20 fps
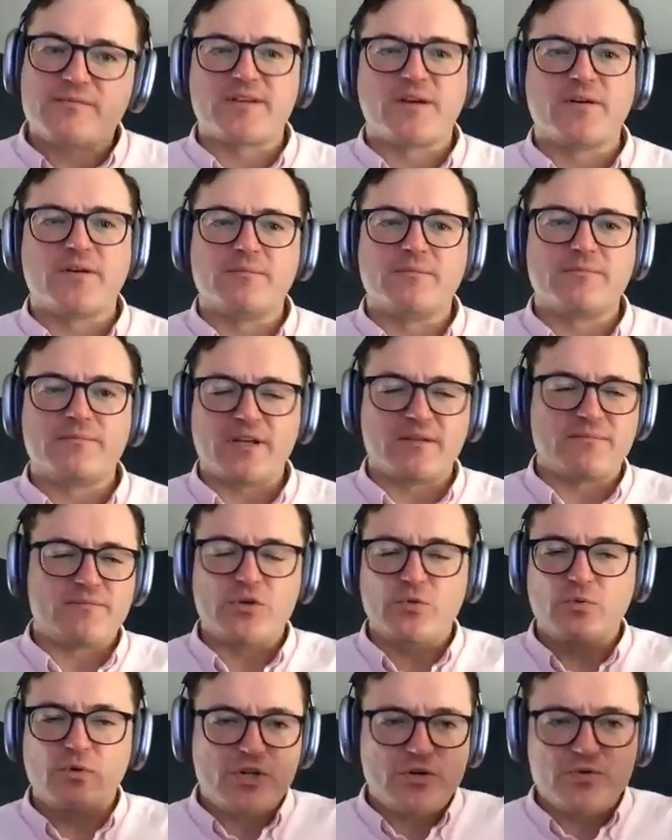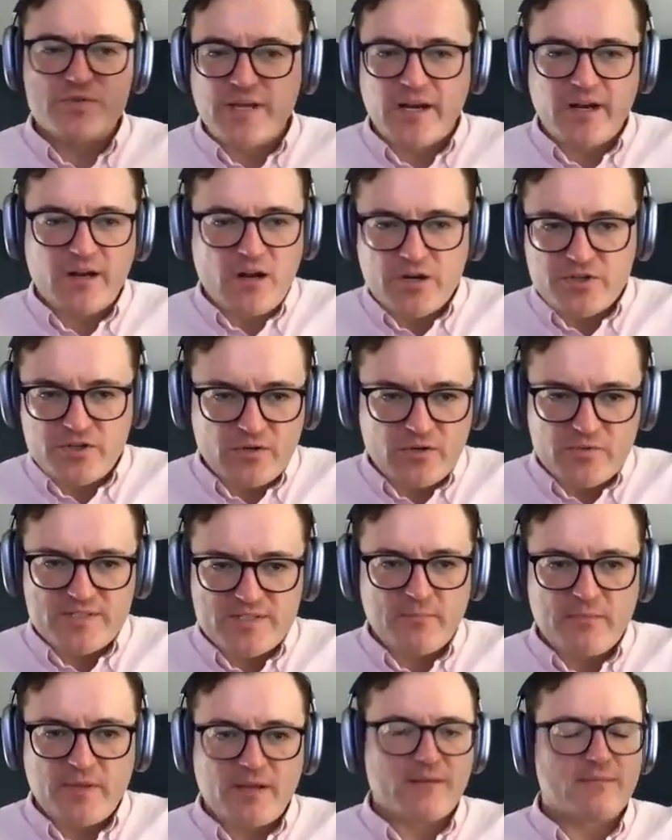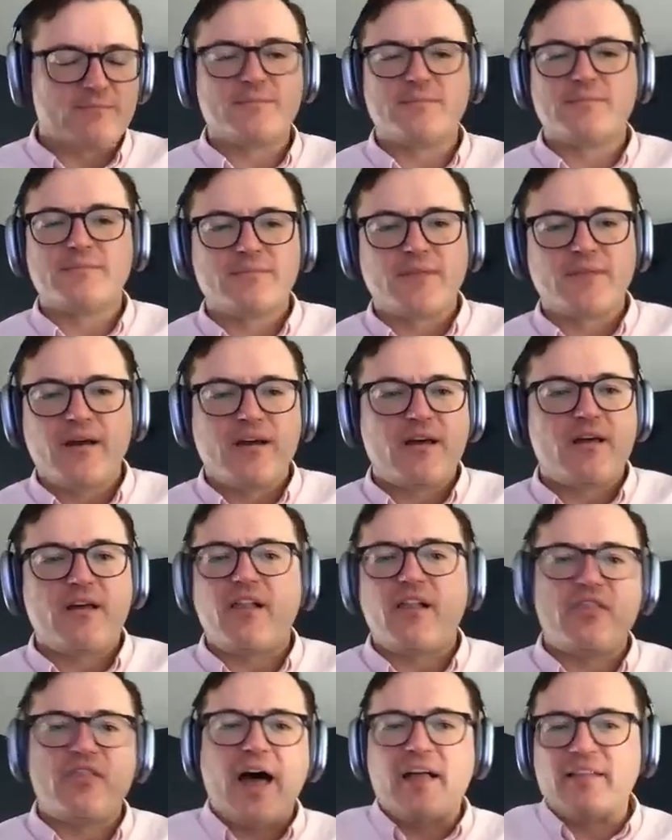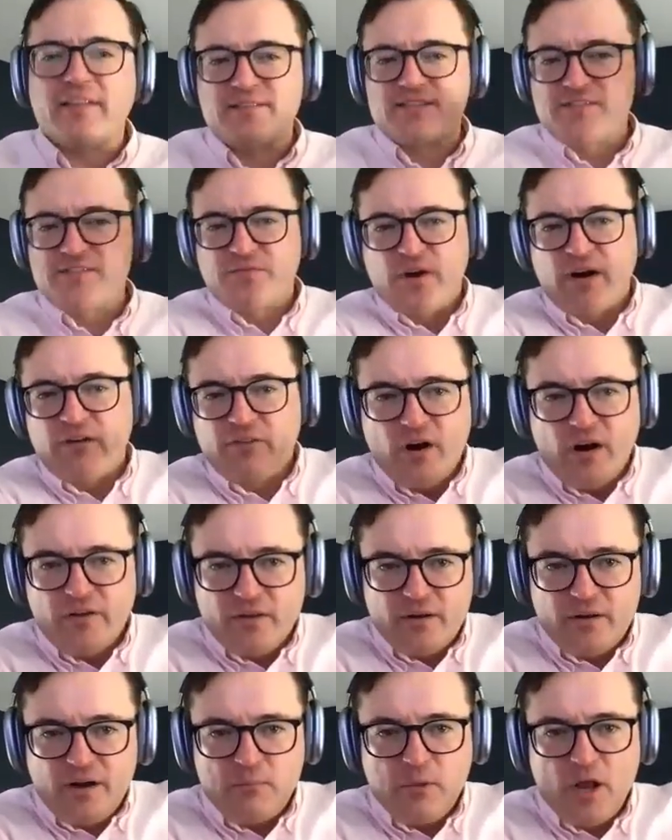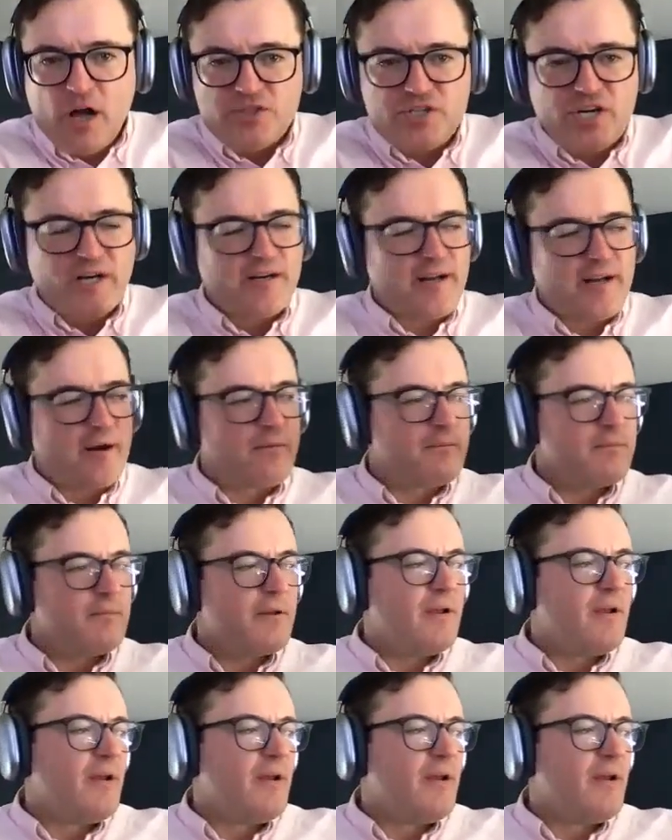So you sign a contract with something that lives forever on a blockchain now.